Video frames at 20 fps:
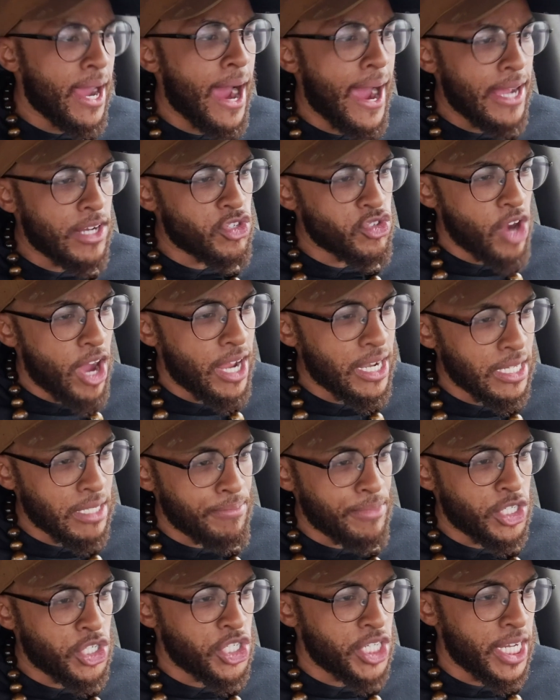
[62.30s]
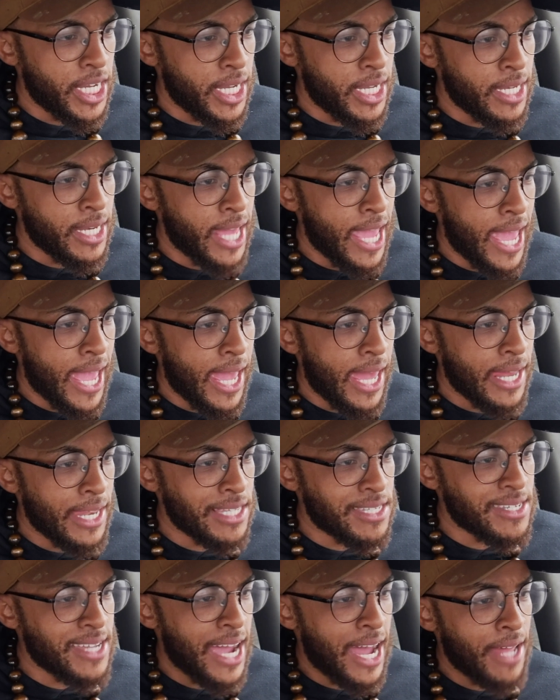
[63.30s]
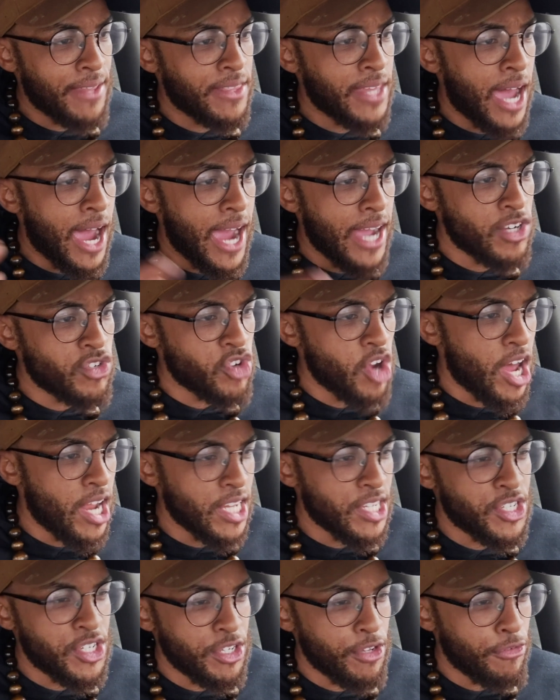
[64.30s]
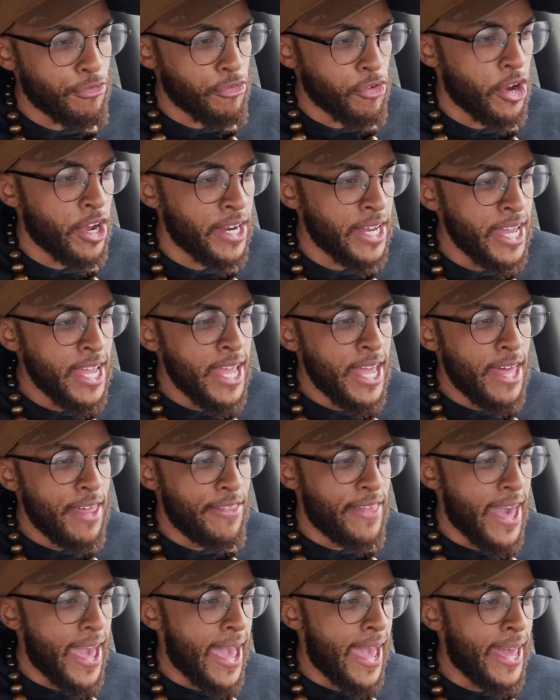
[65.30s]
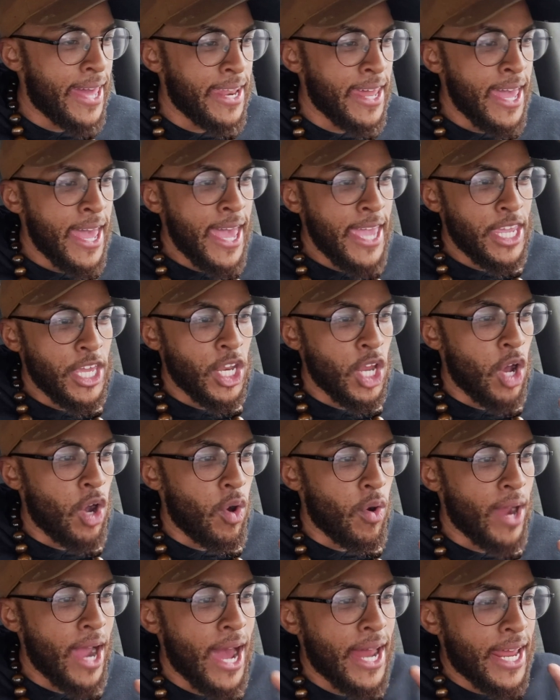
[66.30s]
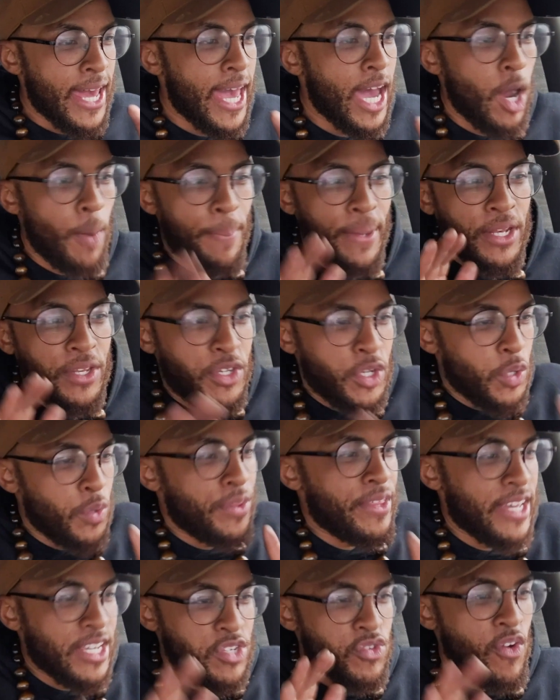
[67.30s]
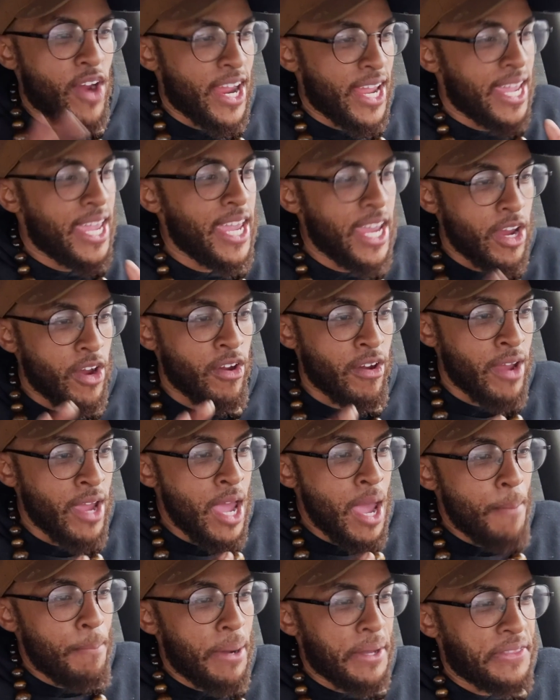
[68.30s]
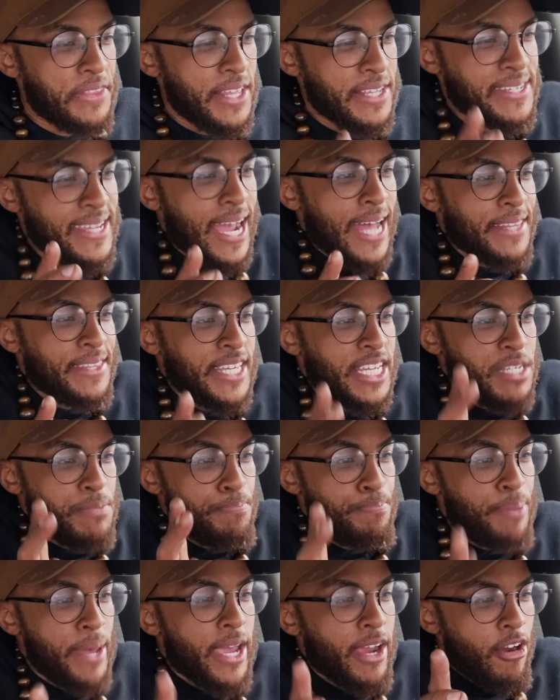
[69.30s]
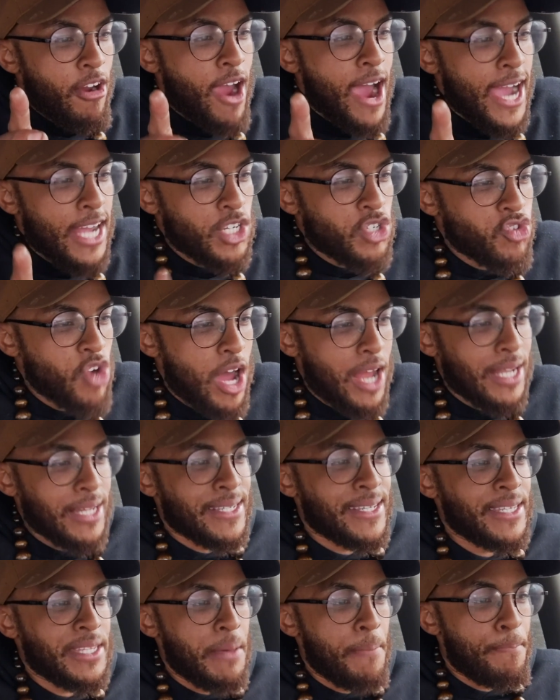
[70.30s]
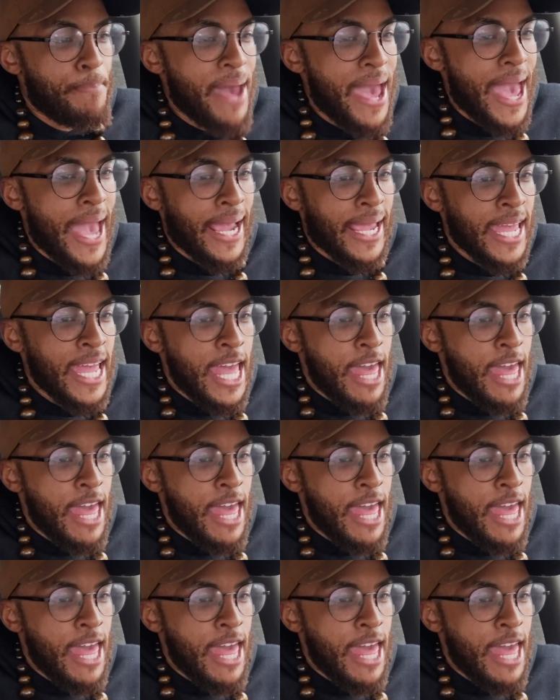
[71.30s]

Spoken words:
hydraulic machine, and it's got the hydraulics in the front that, you know, kind of help it do this right here. But it's got these bigger hydraulics in the back